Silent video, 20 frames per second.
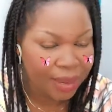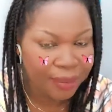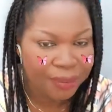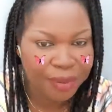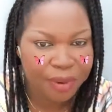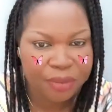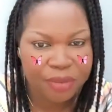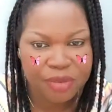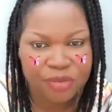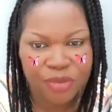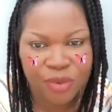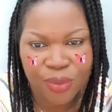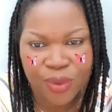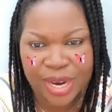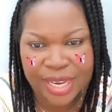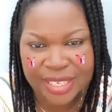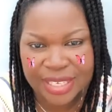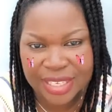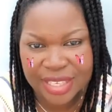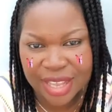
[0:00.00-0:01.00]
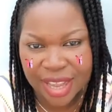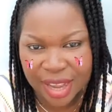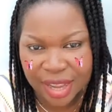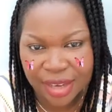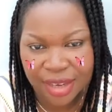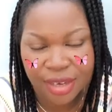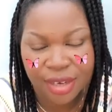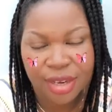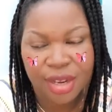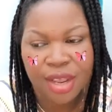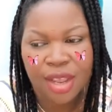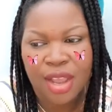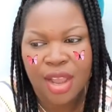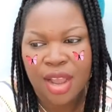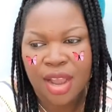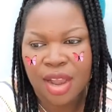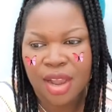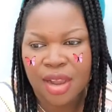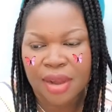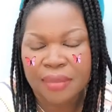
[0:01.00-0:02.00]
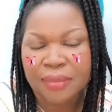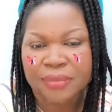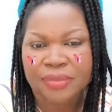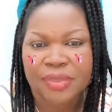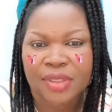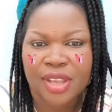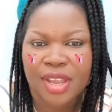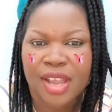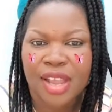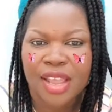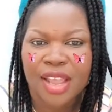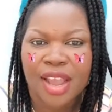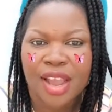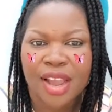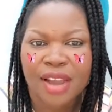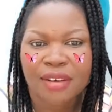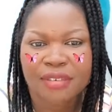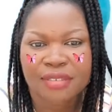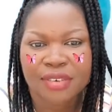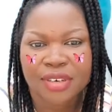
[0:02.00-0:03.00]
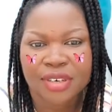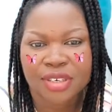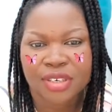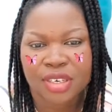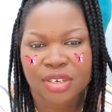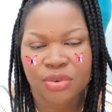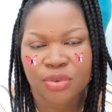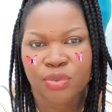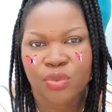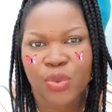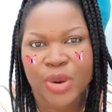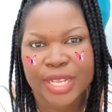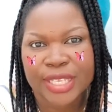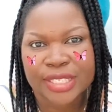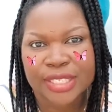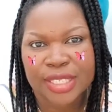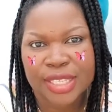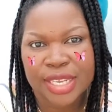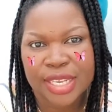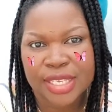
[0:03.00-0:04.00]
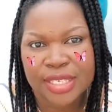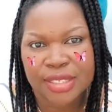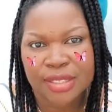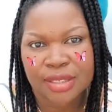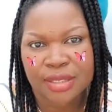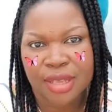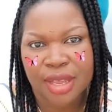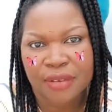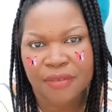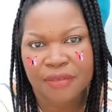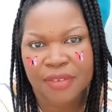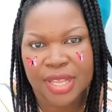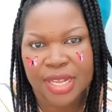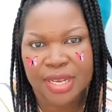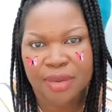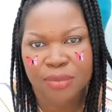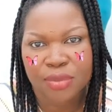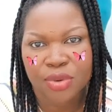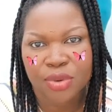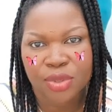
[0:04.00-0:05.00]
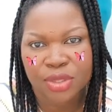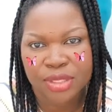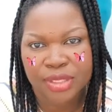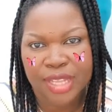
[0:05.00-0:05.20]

But before I start, I have a wait list available.